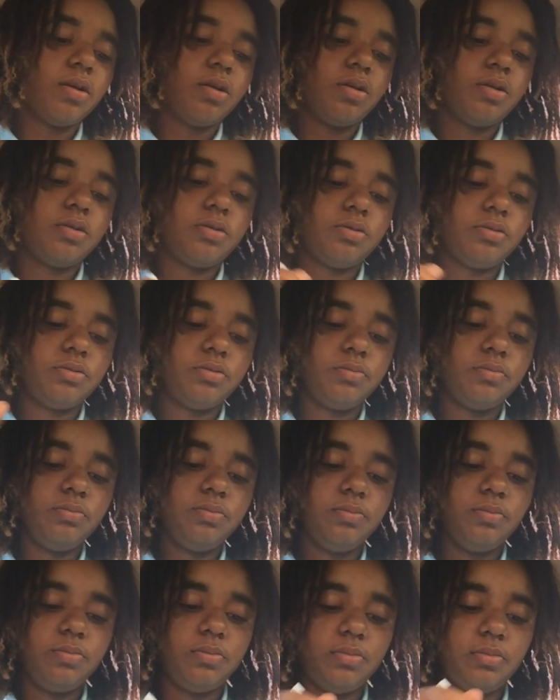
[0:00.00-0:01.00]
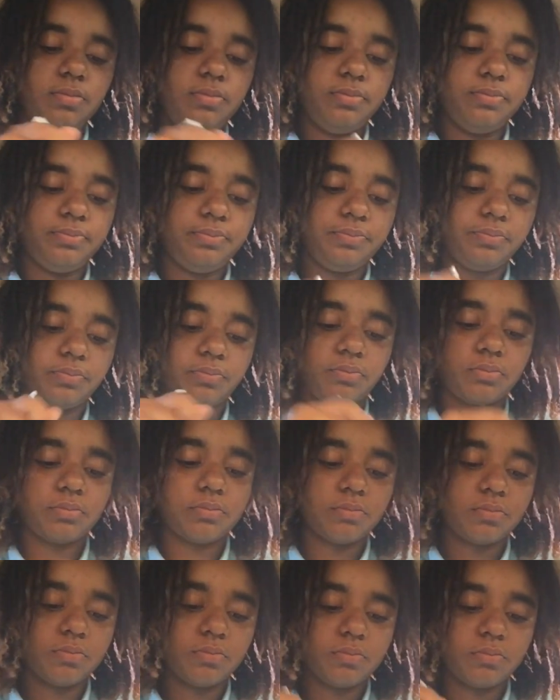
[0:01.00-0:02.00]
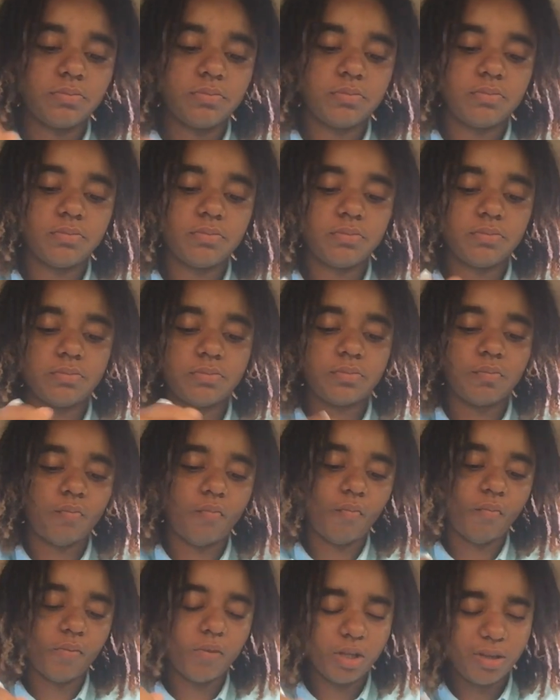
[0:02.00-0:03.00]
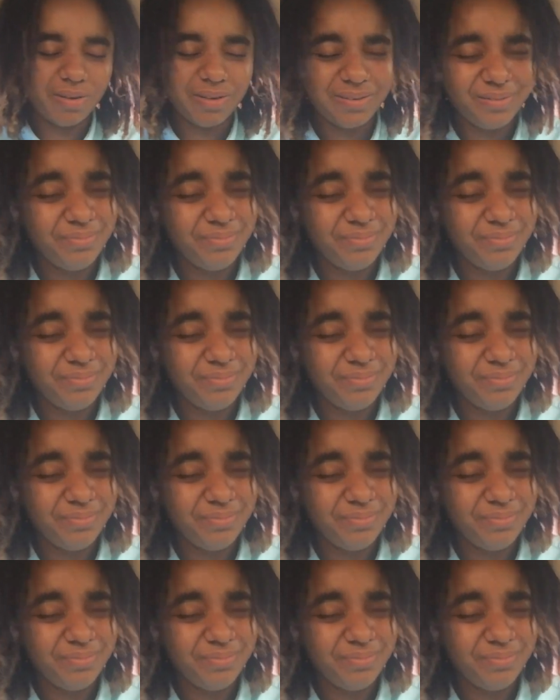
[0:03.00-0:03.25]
Nobody speaks.